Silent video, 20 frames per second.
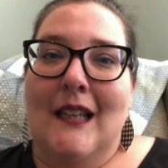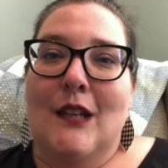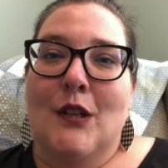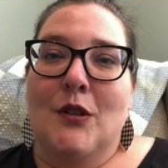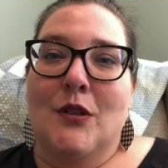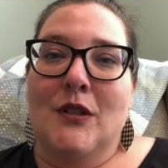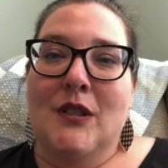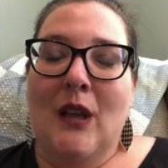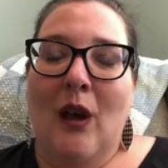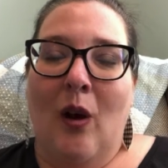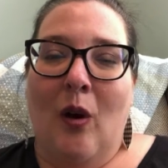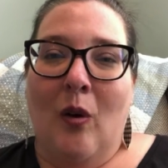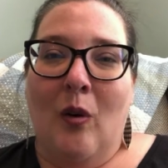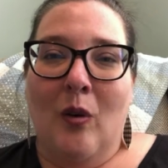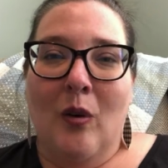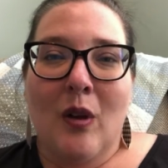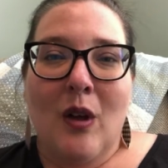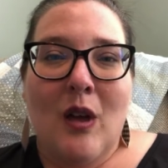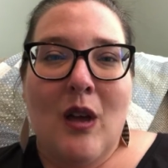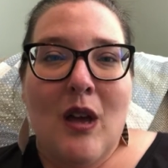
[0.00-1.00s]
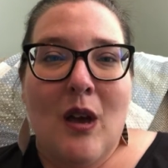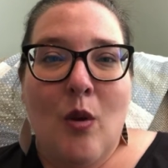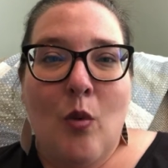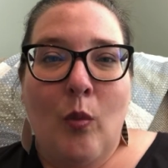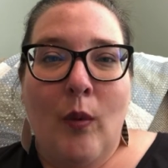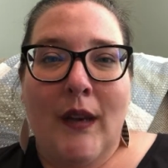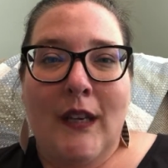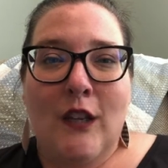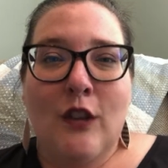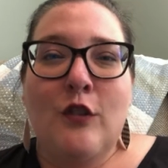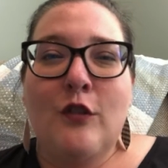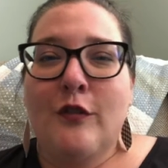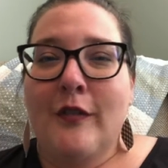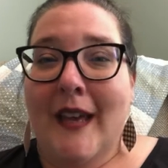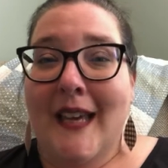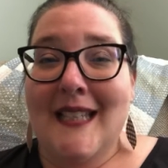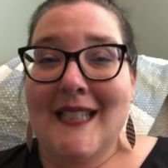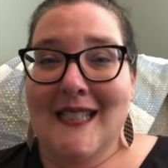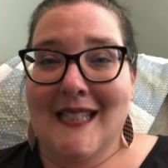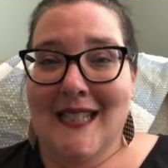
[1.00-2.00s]
So when you
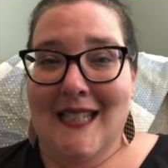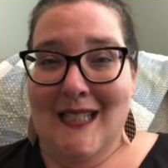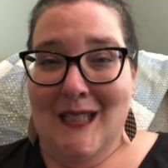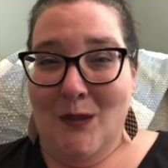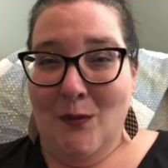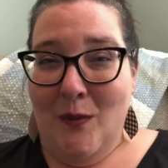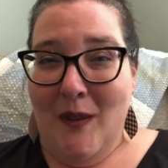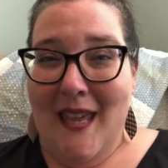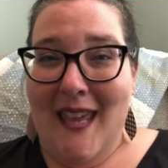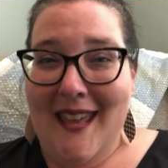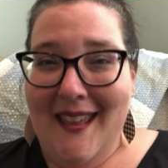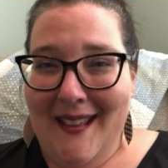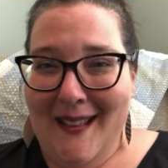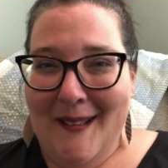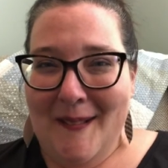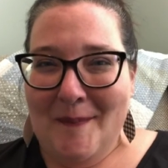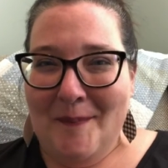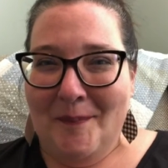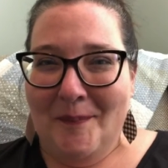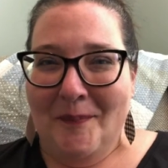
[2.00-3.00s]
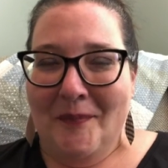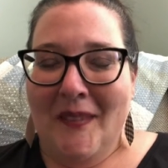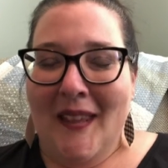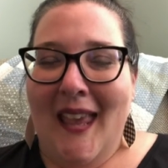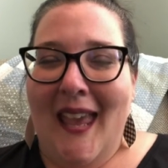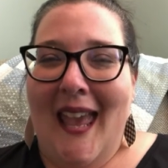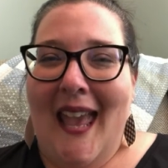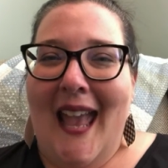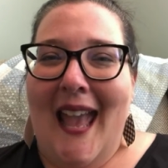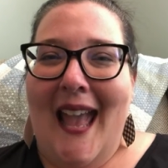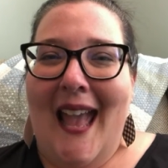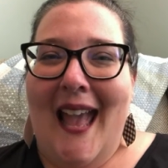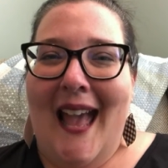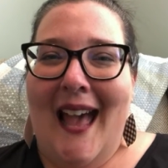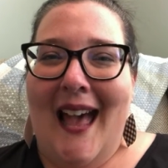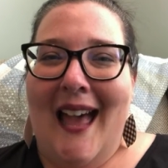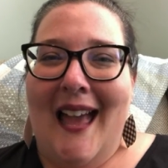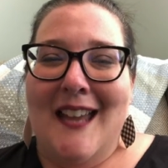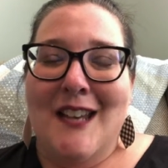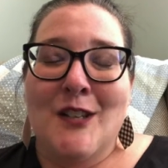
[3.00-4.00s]
face this week,
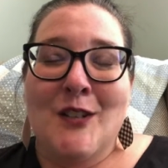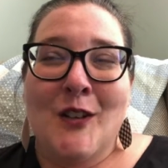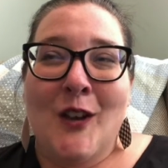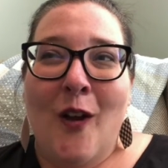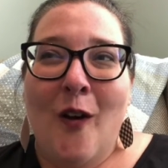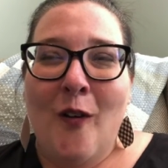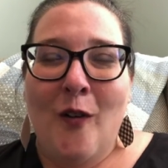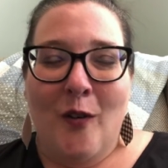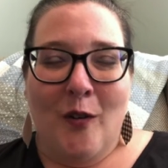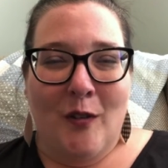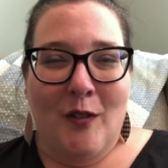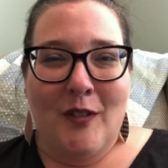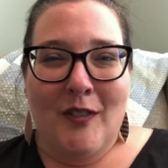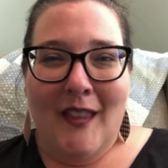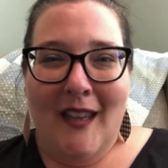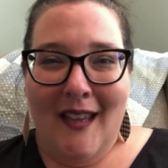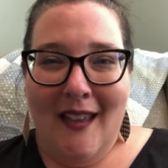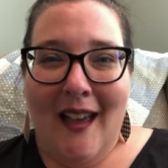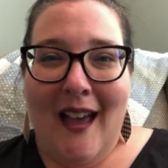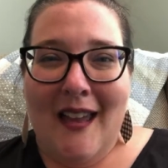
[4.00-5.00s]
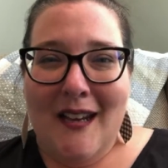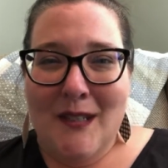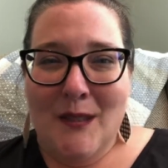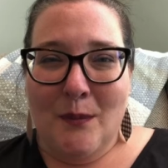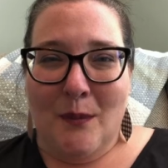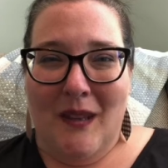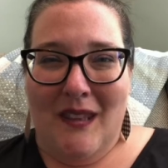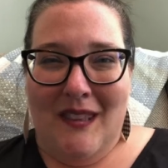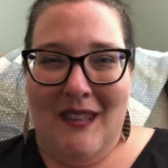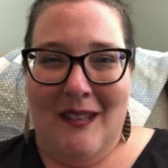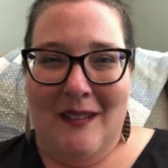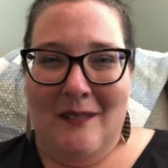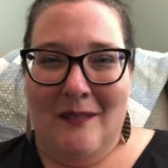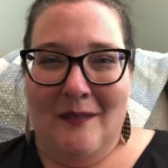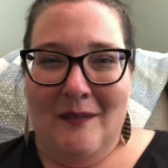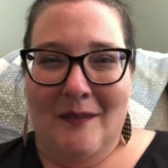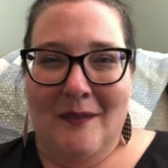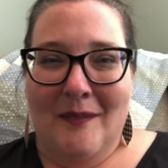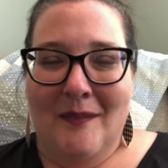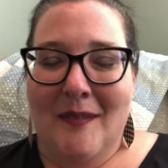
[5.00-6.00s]
uh, know that God is with you
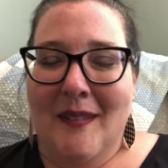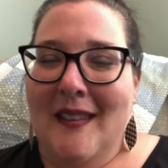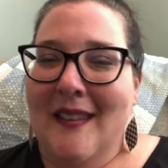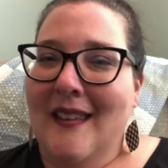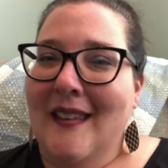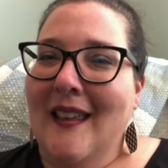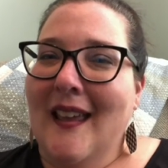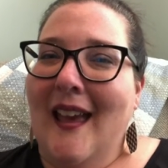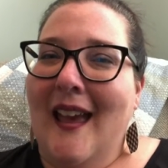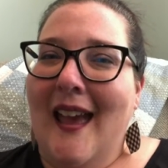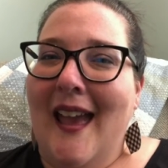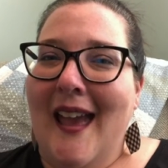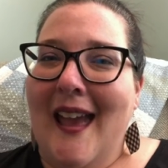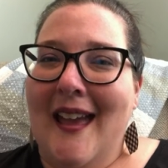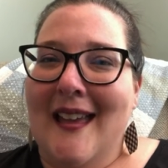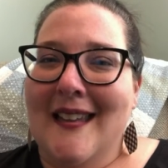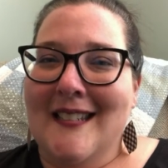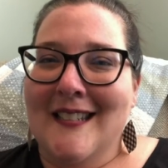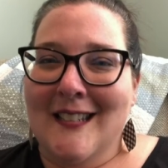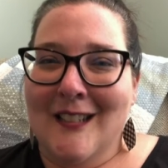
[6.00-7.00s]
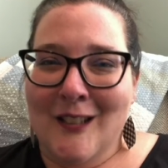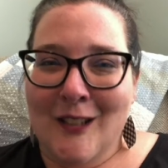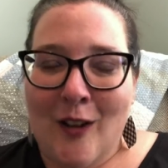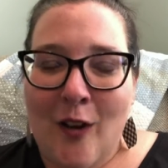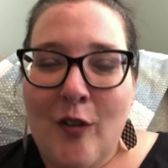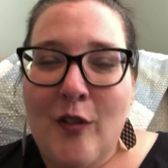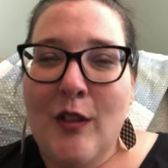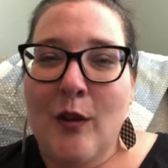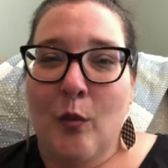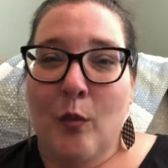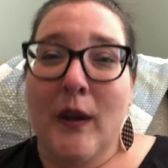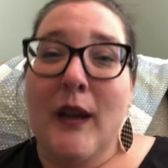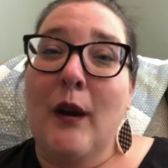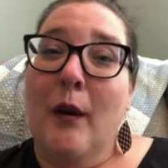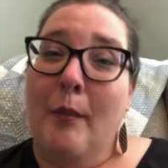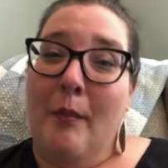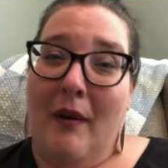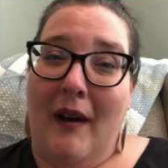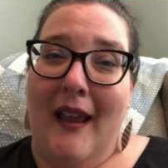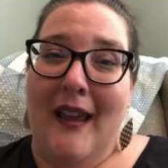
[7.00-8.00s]
and know that we are
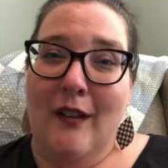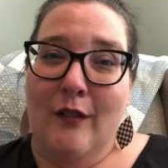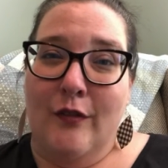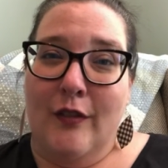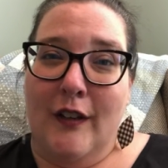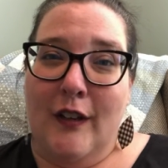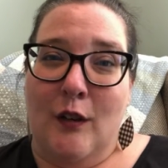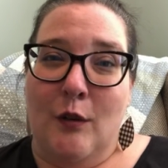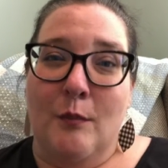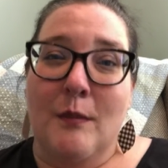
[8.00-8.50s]
praying for you.